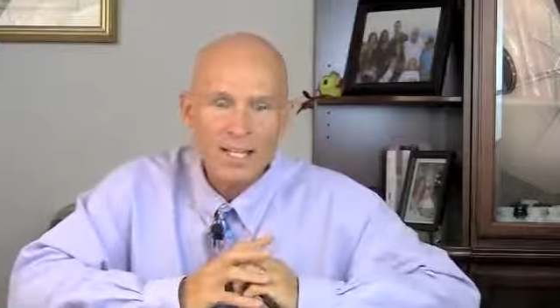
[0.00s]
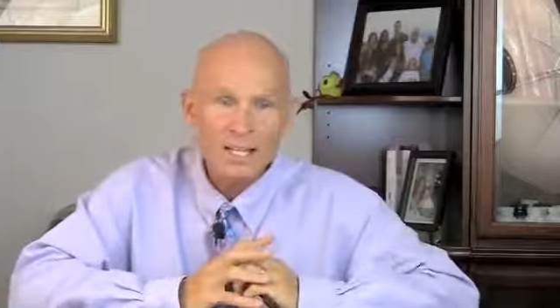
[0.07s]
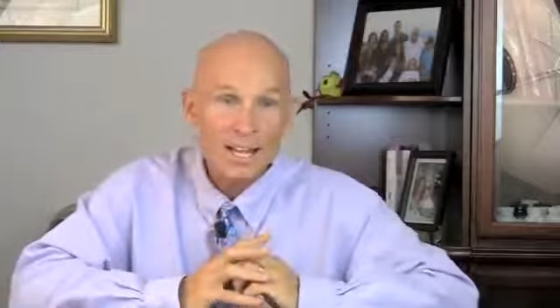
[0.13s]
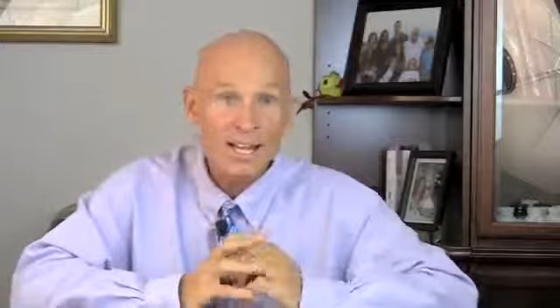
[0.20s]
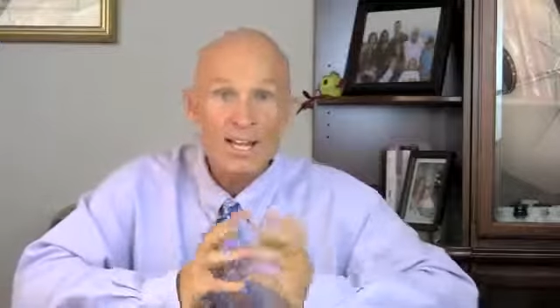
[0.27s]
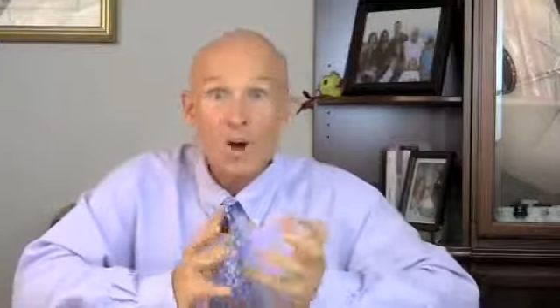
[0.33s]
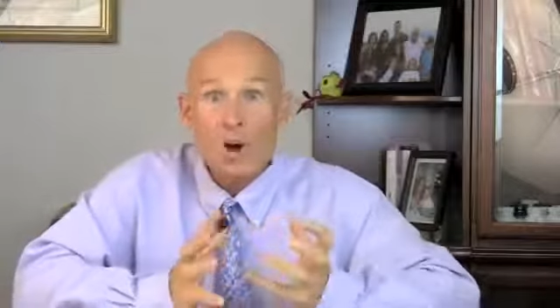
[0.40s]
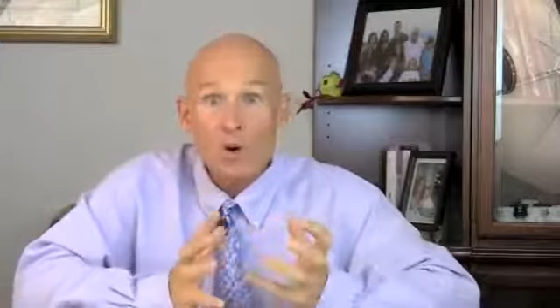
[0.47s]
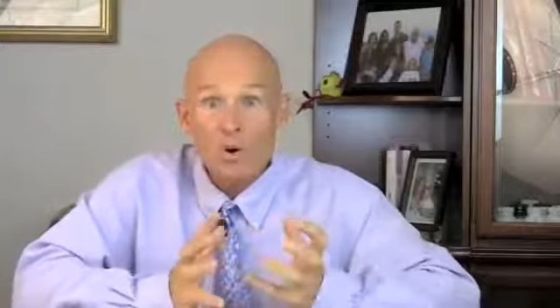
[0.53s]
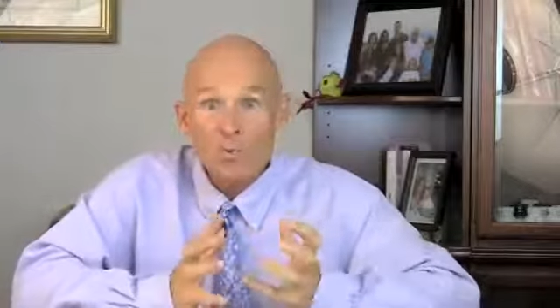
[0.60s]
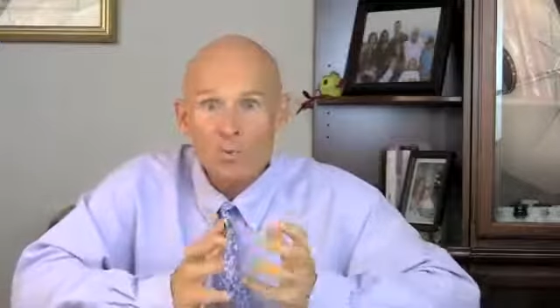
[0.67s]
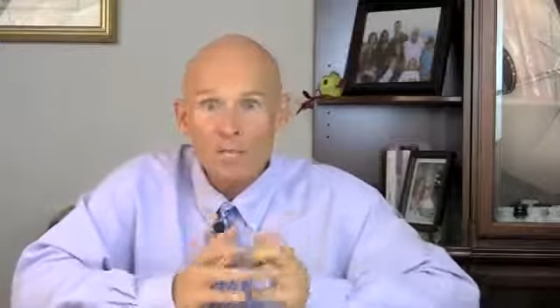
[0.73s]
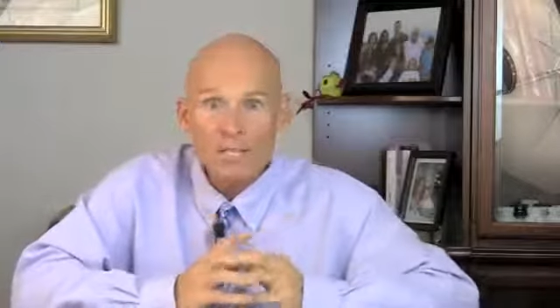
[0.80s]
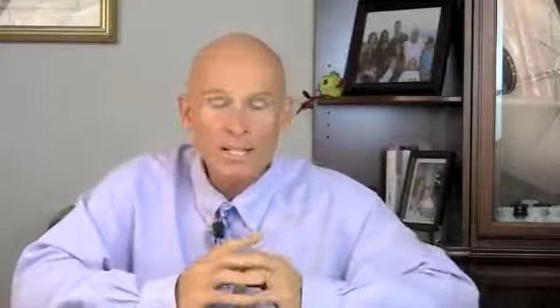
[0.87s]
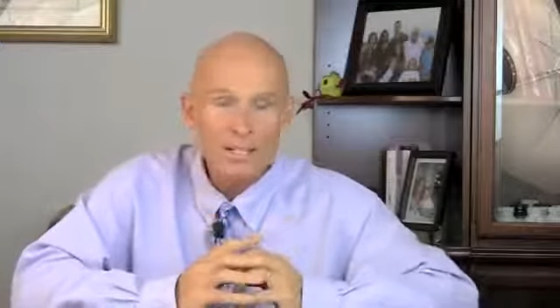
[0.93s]
like
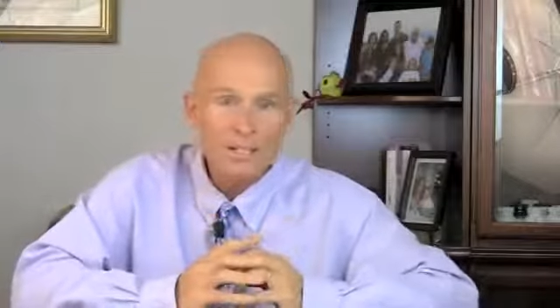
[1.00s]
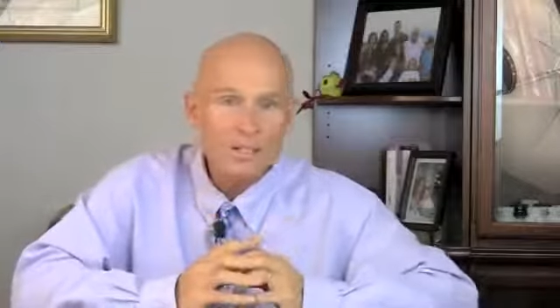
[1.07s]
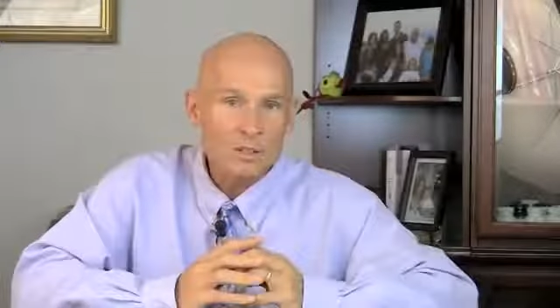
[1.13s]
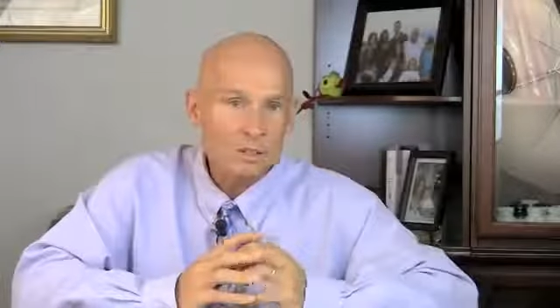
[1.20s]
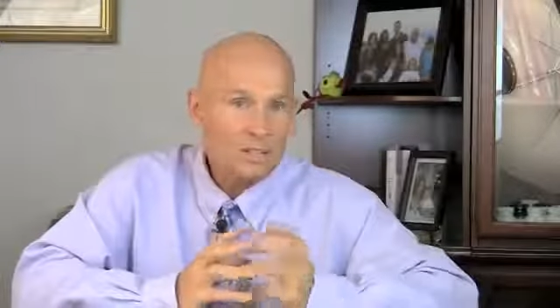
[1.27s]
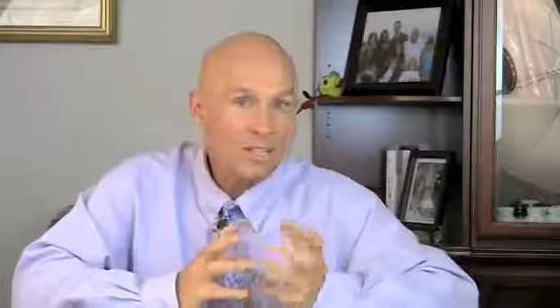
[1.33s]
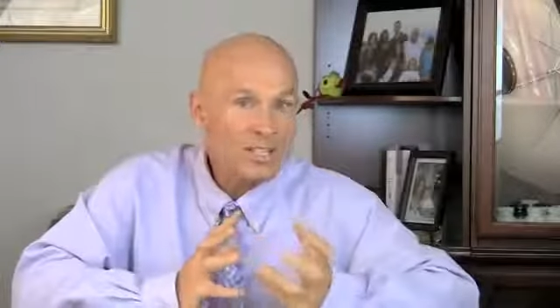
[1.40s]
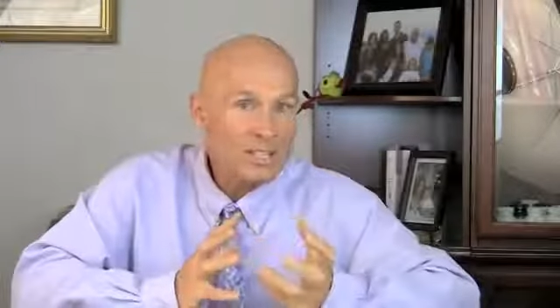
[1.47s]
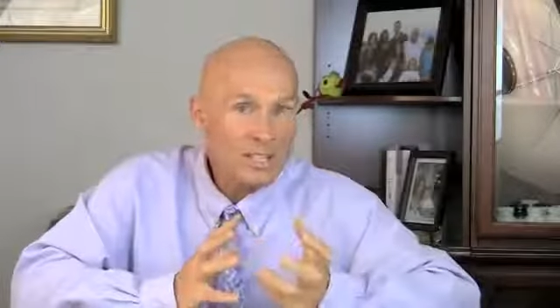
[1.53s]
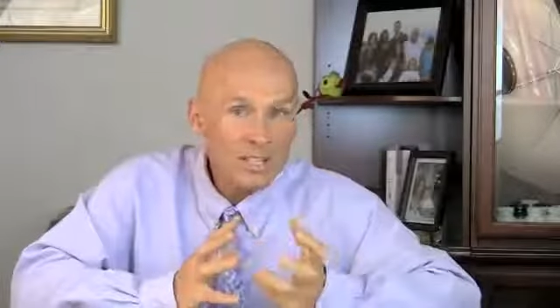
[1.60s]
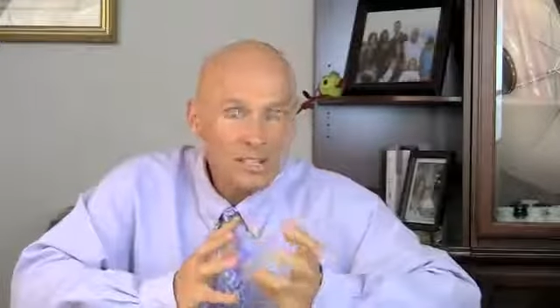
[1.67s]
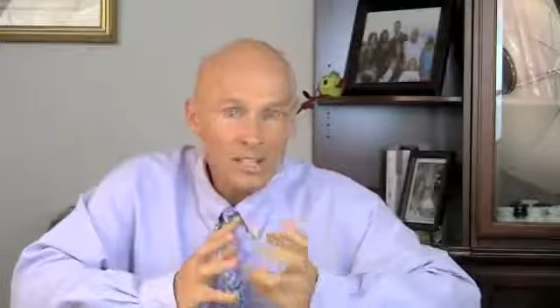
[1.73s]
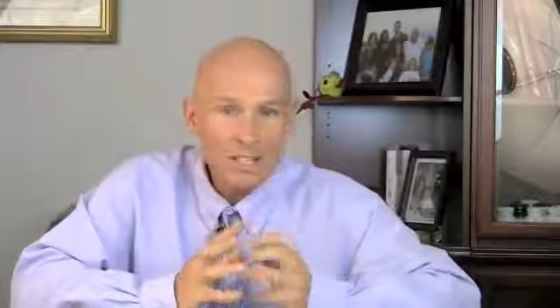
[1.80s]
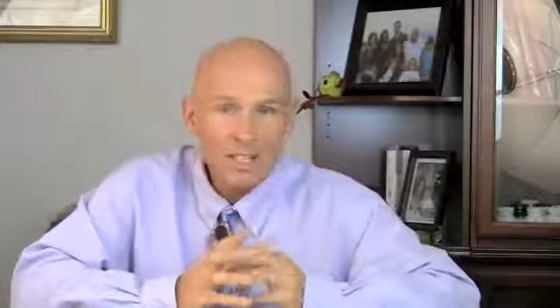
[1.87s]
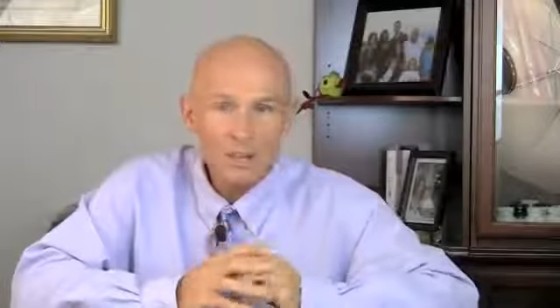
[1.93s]
oatmeal or
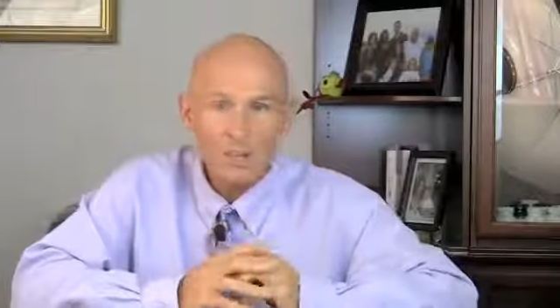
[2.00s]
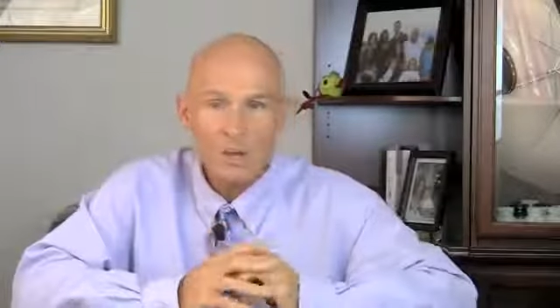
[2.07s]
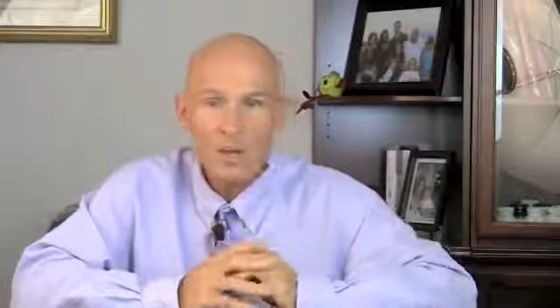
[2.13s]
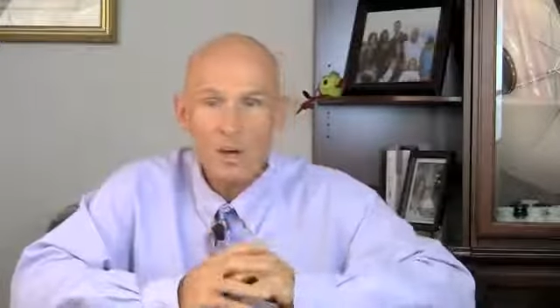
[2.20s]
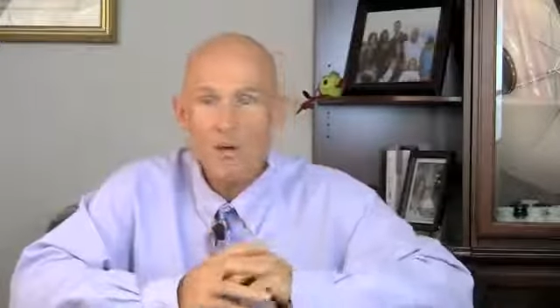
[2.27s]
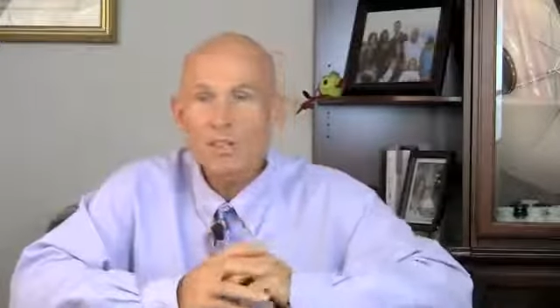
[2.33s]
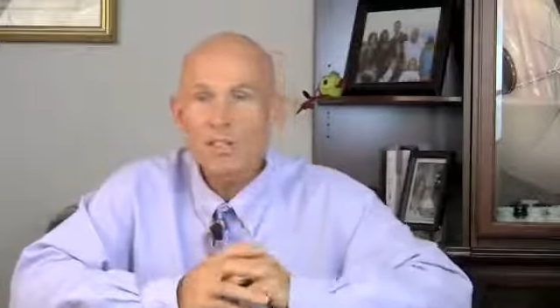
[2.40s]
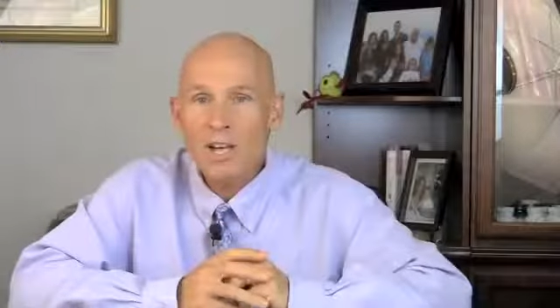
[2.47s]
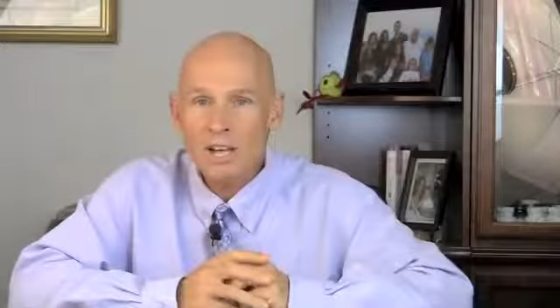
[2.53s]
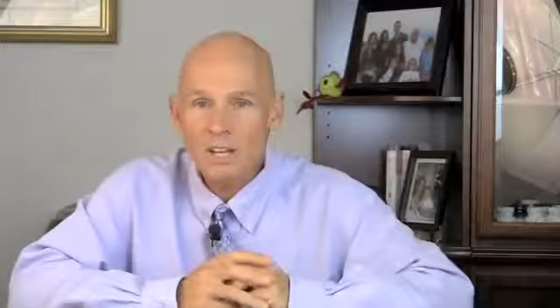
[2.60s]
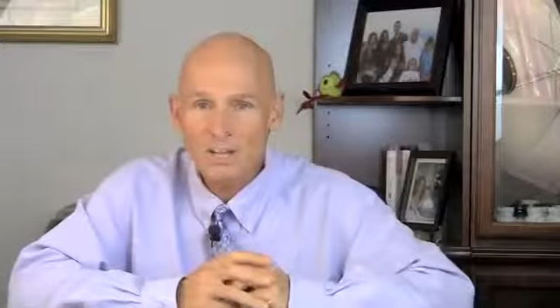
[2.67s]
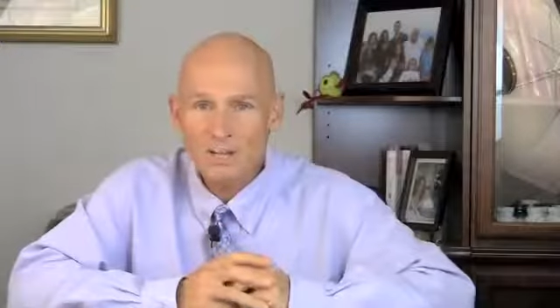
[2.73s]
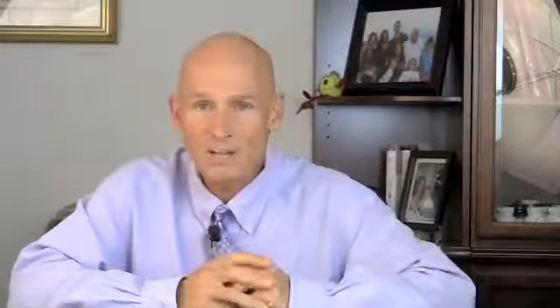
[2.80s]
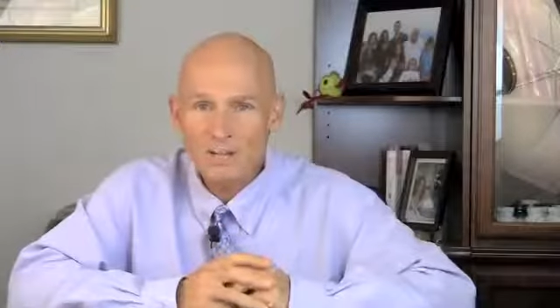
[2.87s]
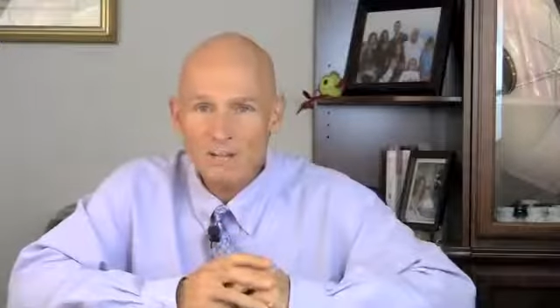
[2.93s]
psyllium or those
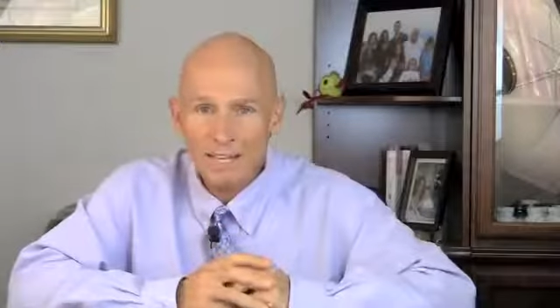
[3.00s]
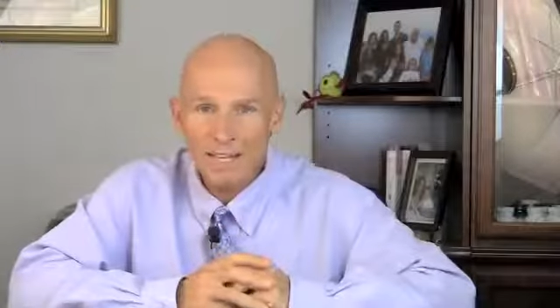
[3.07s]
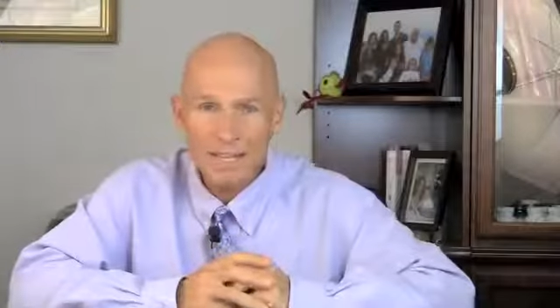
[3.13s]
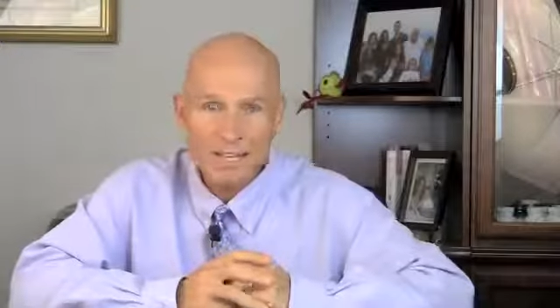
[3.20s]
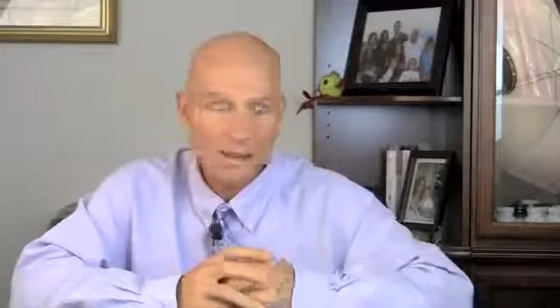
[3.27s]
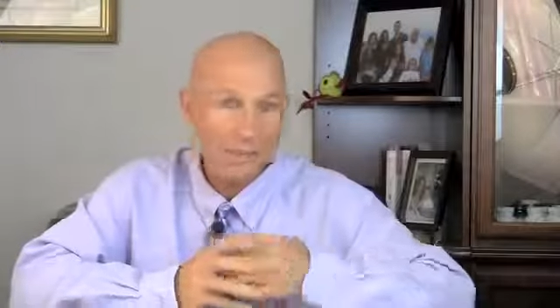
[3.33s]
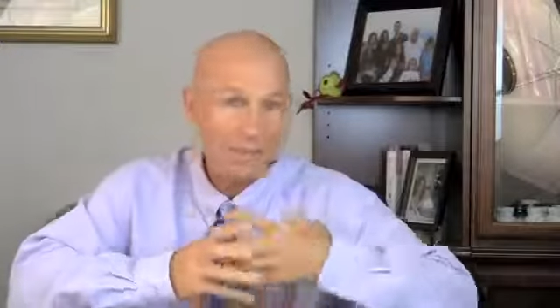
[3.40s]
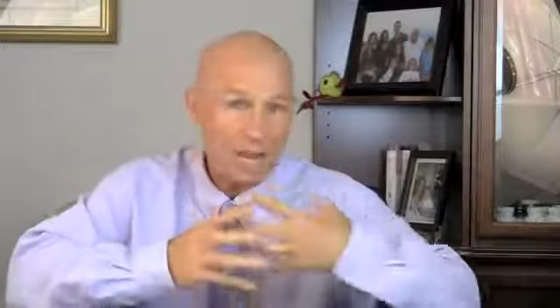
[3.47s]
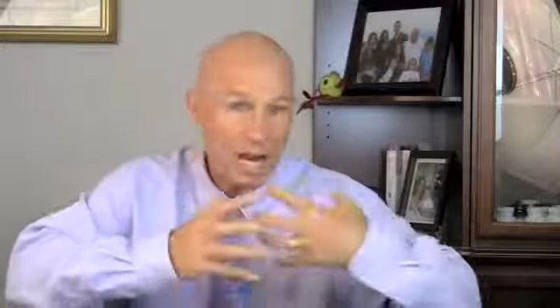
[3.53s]
kinds of things that